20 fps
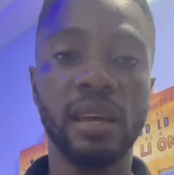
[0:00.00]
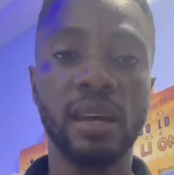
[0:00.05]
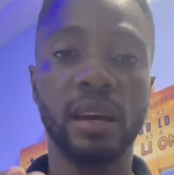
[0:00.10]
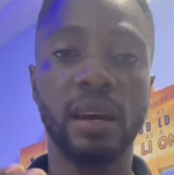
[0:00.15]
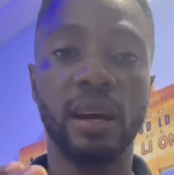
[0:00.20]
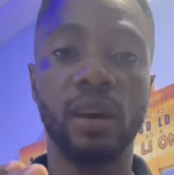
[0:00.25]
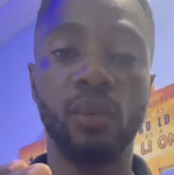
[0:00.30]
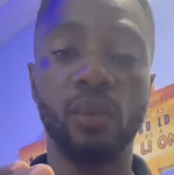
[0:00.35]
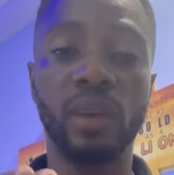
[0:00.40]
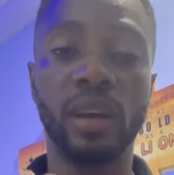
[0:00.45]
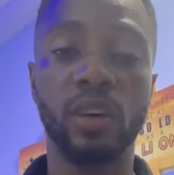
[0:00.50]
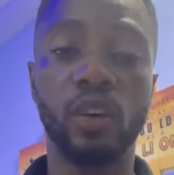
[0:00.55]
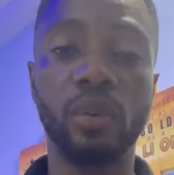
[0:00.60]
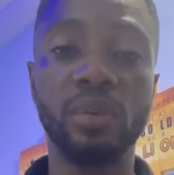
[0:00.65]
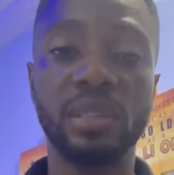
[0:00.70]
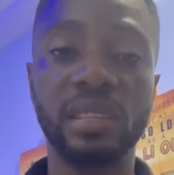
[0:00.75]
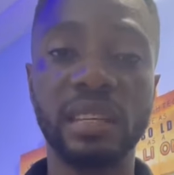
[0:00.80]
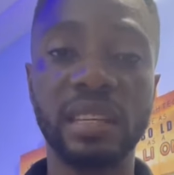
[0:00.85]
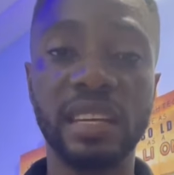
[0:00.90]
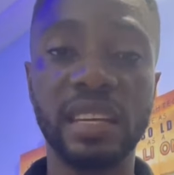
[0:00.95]

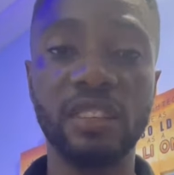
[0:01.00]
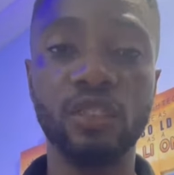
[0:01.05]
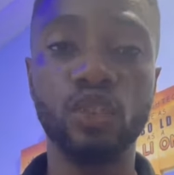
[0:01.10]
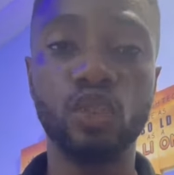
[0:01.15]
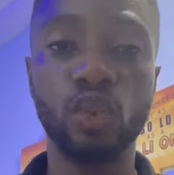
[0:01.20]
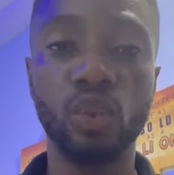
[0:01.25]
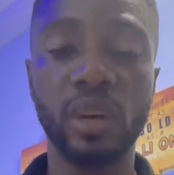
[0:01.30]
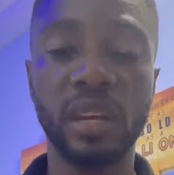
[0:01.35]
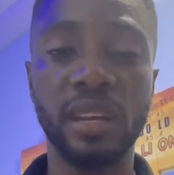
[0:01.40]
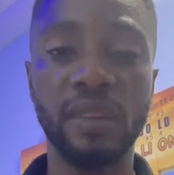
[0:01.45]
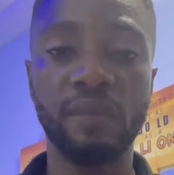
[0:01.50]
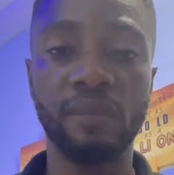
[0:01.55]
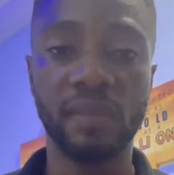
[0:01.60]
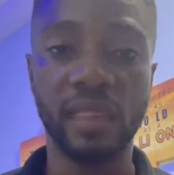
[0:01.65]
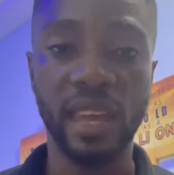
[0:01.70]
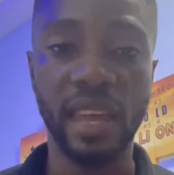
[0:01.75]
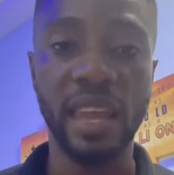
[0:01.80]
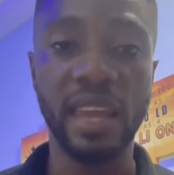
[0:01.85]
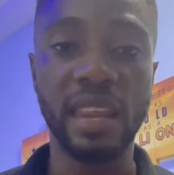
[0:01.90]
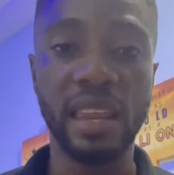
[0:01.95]
in doing
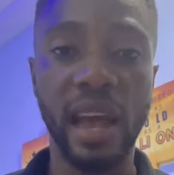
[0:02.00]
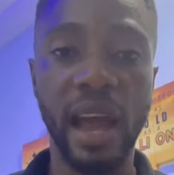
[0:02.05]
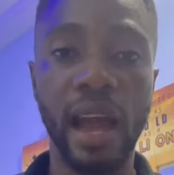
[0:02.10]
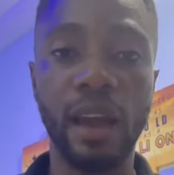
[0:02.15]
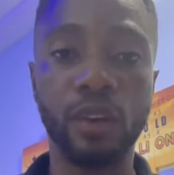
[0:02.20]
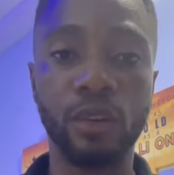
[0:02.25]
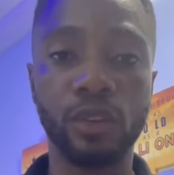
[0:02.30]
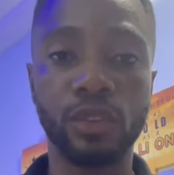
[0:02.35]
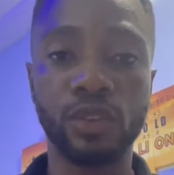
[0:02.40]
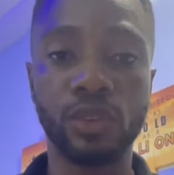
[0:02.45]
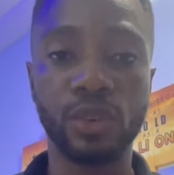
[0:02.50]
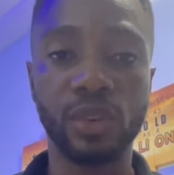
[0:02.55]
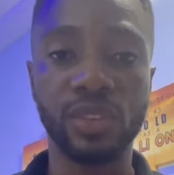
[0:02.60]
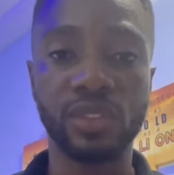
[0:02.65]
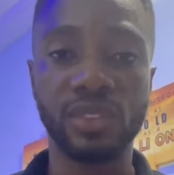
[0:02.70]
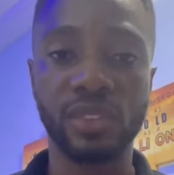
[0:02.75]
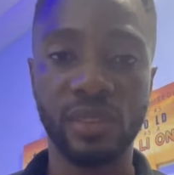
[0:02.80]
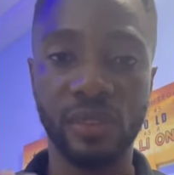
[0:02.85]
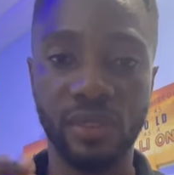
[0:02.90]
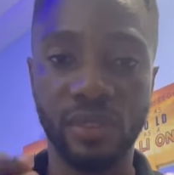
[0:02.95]
in
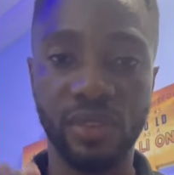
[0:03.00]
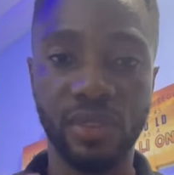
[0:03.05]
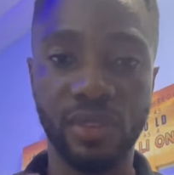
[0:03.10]
AGROTRUST.